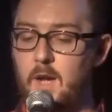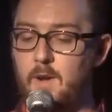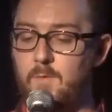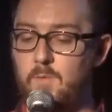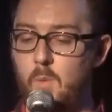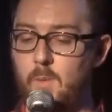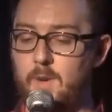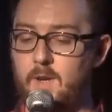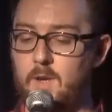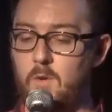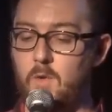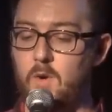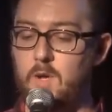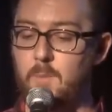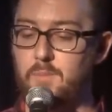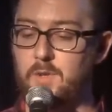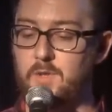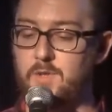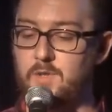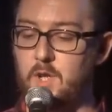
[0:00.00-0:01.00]
of what we can only
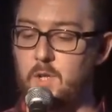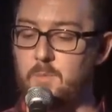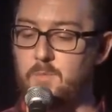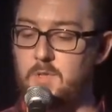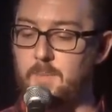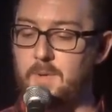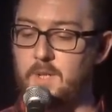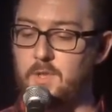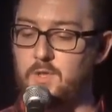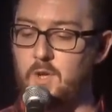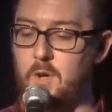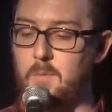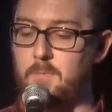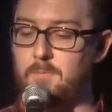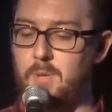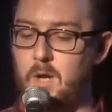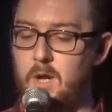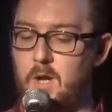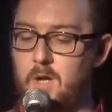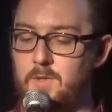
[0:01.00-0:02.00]
presume to be
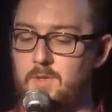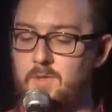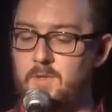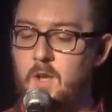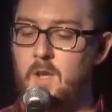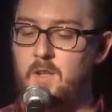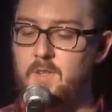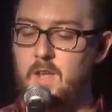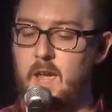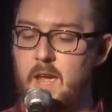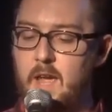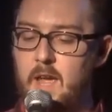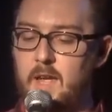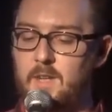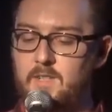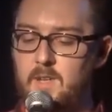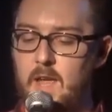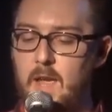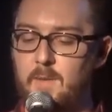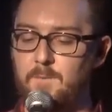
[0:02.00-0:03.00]
John Barnes, uh, to